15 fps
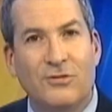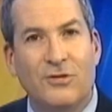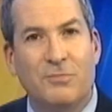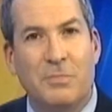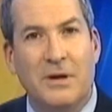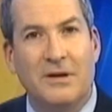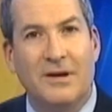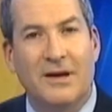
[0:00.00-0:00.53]
it's
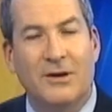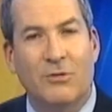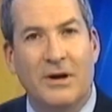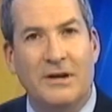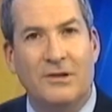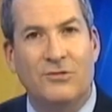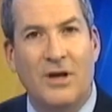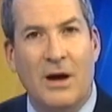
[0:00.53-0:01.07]
been
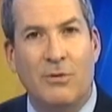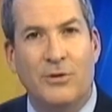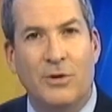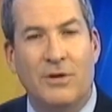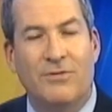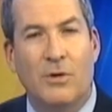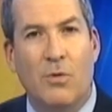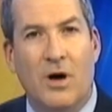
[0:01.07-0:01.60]
great to chat with you.
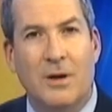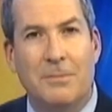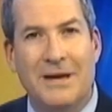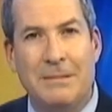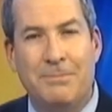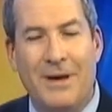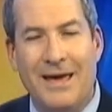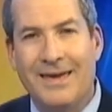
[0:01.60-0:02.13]
And if you want to
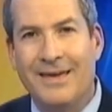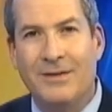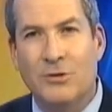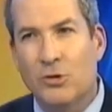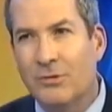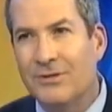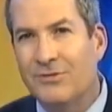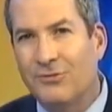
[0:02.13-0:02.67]
meet Peggy
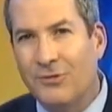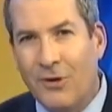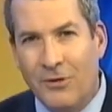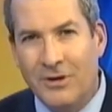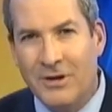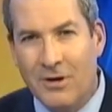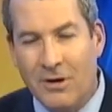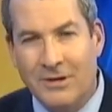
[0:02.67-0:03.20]
and you're in
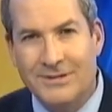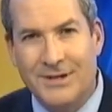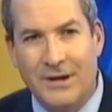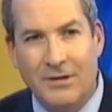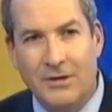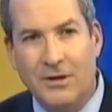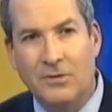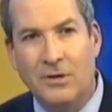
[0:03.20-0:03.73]
Sarnia,
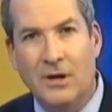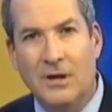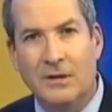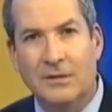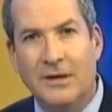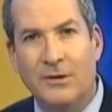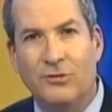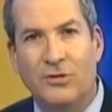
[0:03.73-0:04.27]
Ontario,
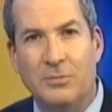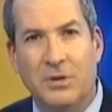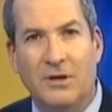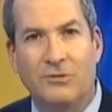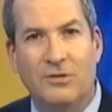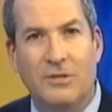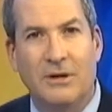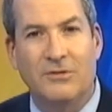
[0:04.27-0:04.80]
leadership
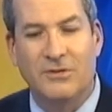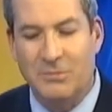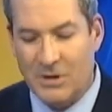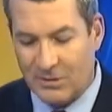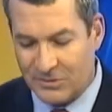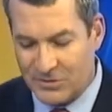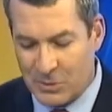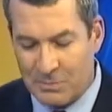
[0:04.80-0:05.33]
luncheon there
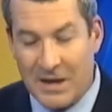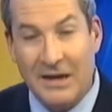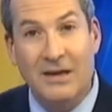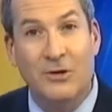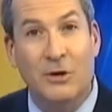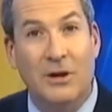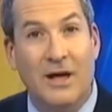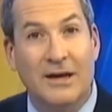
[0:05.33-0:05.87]
tomorrow. So Peggy,
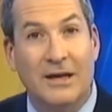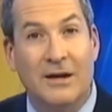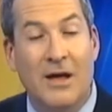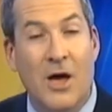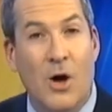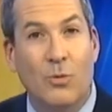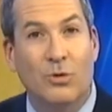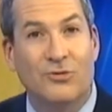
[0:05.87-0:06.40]
good luck, and
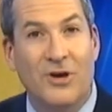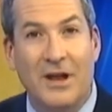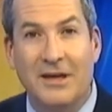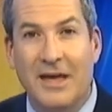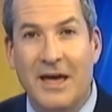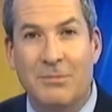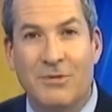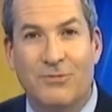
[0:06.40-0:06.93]
we'll chat
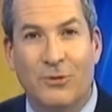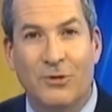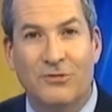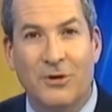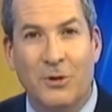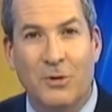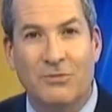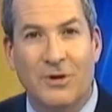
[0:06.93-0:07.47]
again before
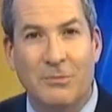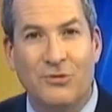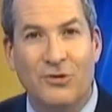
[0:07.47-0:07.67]
it's all over, I'm